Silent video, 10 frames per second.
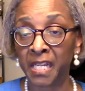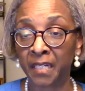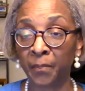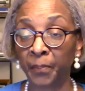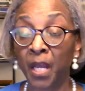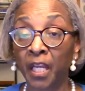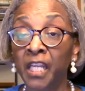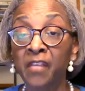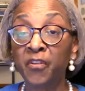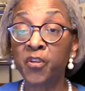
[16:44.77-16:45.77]
And
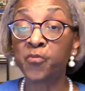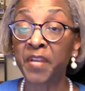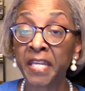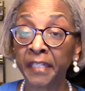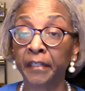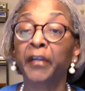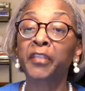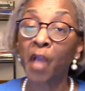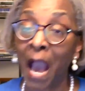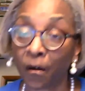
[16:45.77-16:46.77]
either you in or you
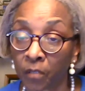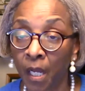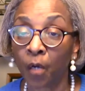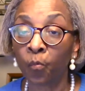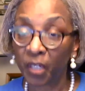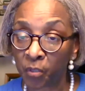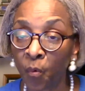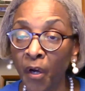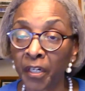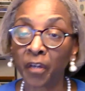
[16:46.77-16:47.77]
out. Which
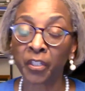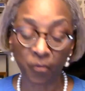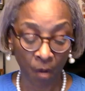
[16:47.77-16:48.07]
one are you?